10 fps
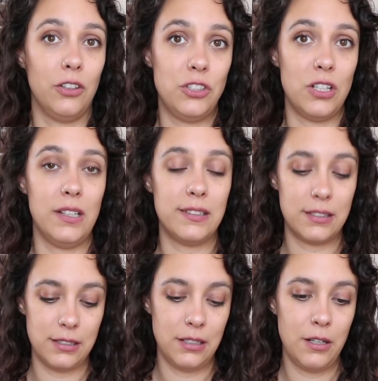I'll
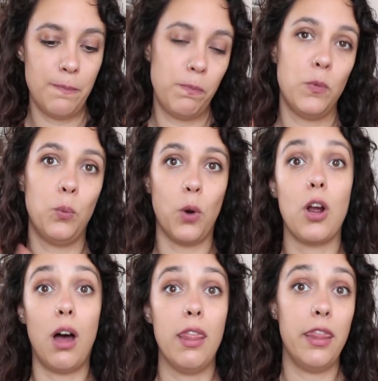just
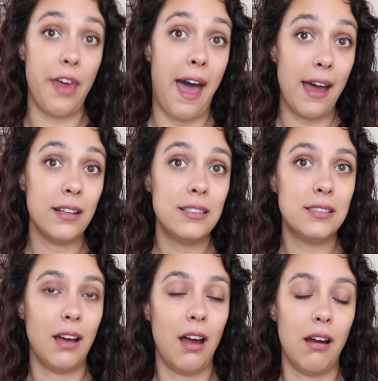work on
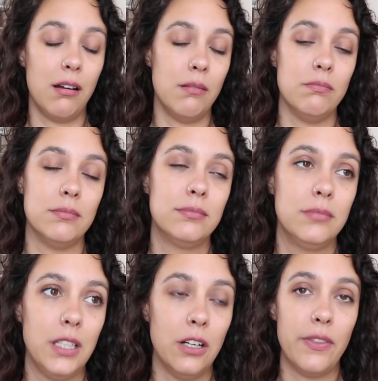that.
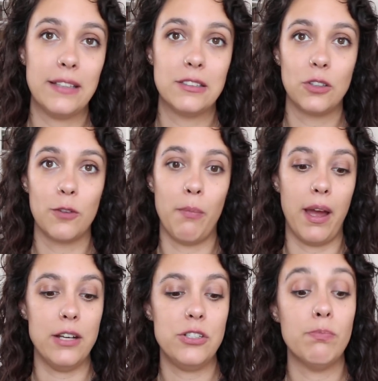You know, that's sort of
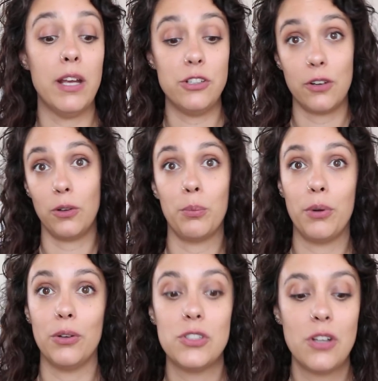my general
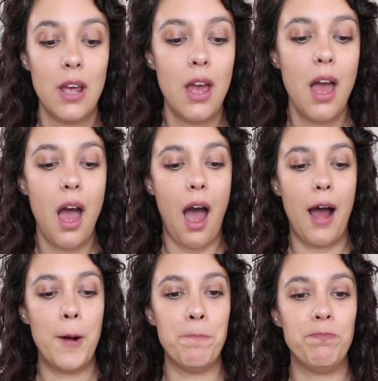approach.
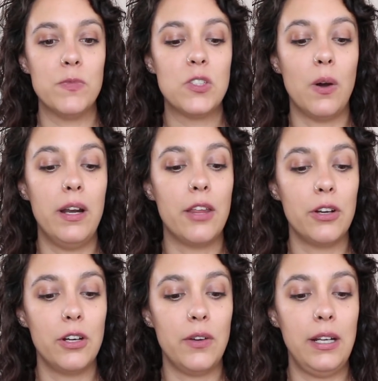So another
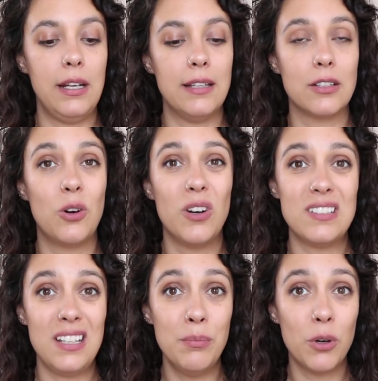ingredient is, of
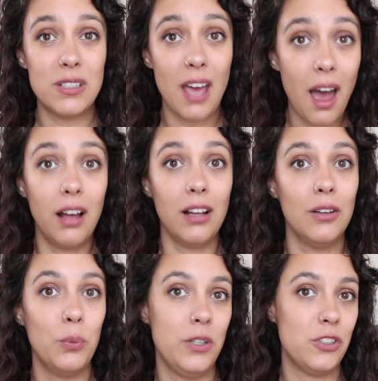course,
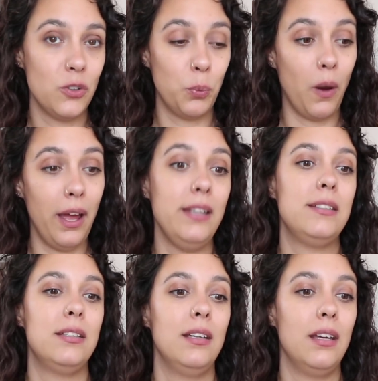Immortelle, which is
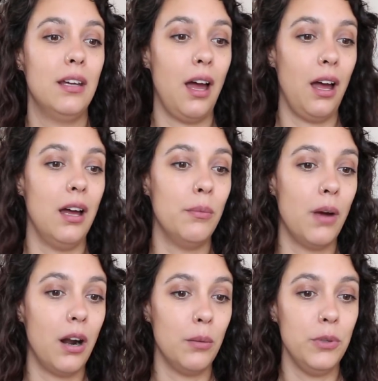what
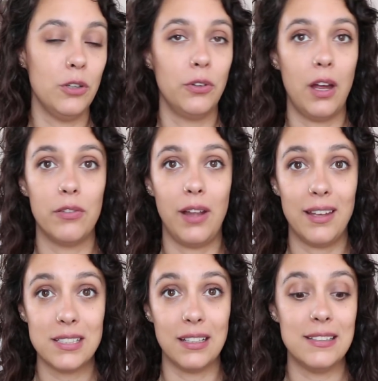our beautiful
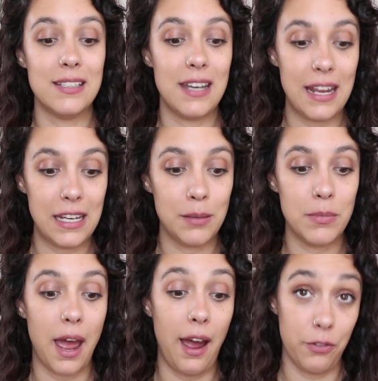Everlasting is
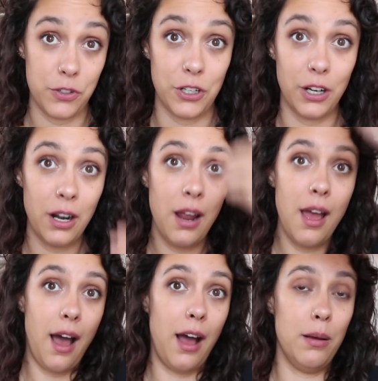named after.
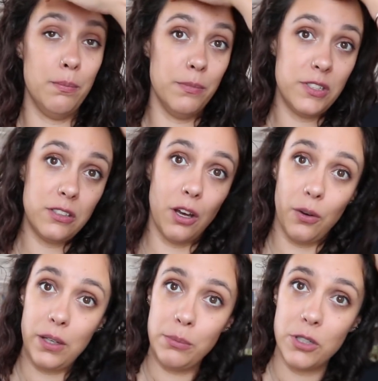
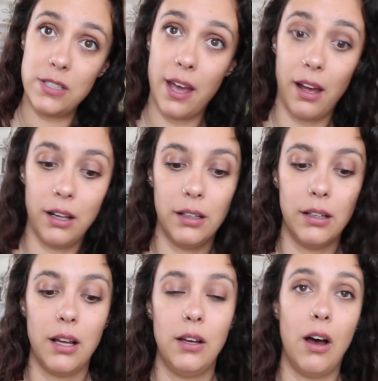So
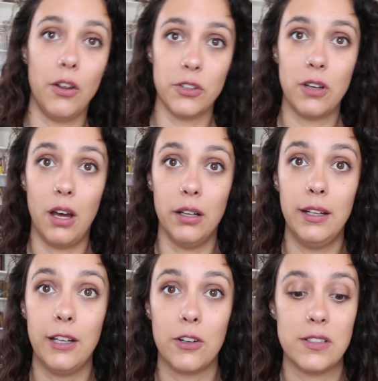Immortelle, also called
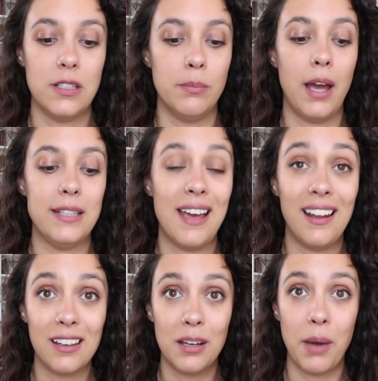Helichrysum
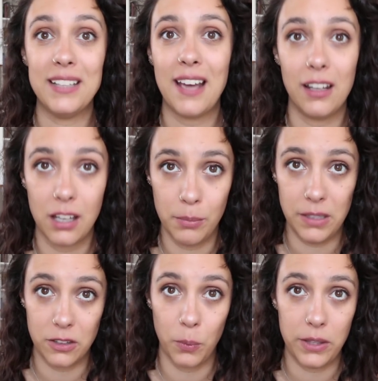italicum. Italicum
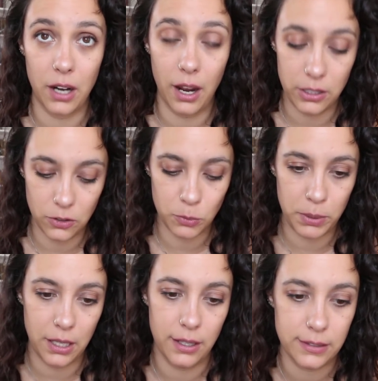is the one that I use
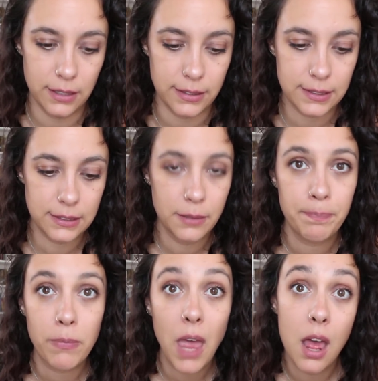because it's
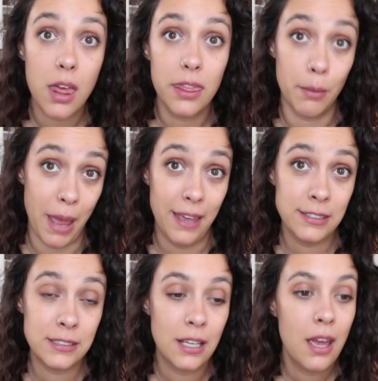the
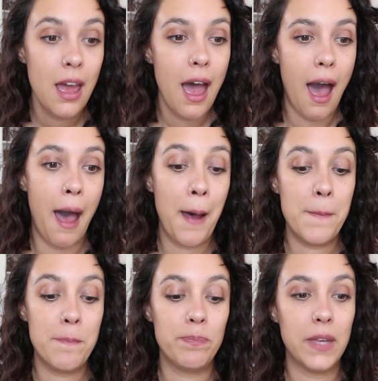best.
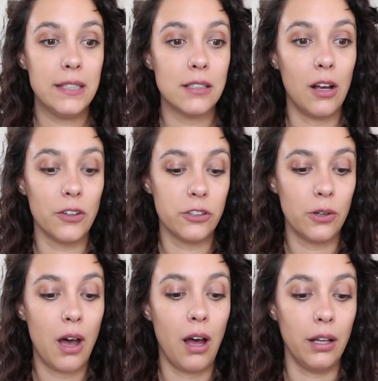It's also
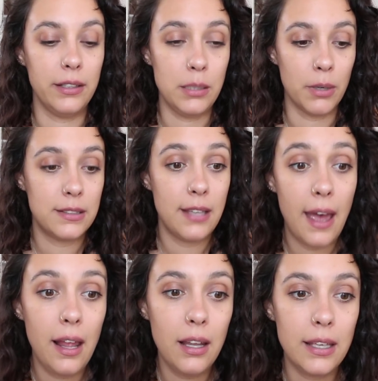called
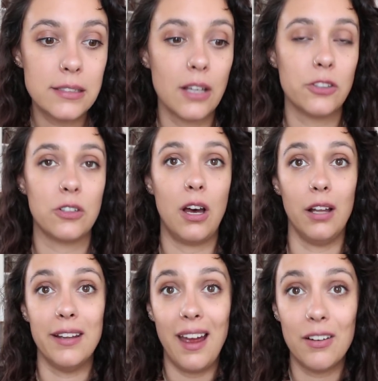Immortelle. It's also
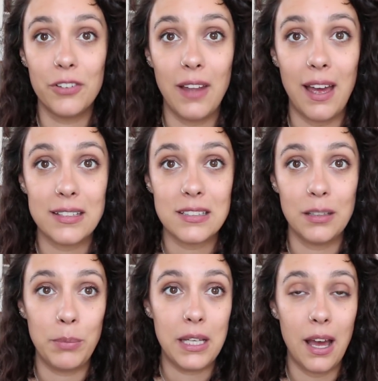called
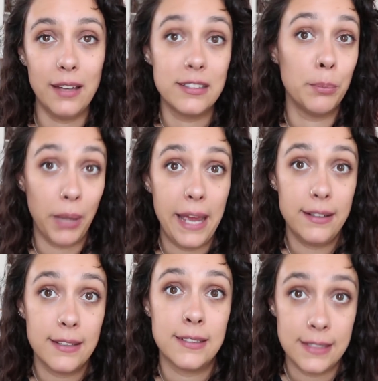Everlasting because the
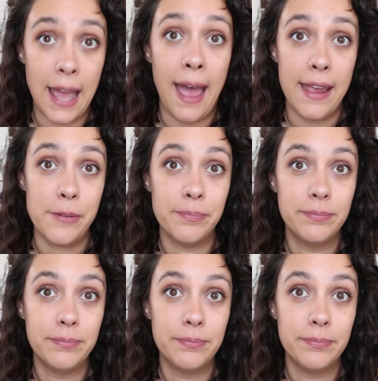plant doesn't die.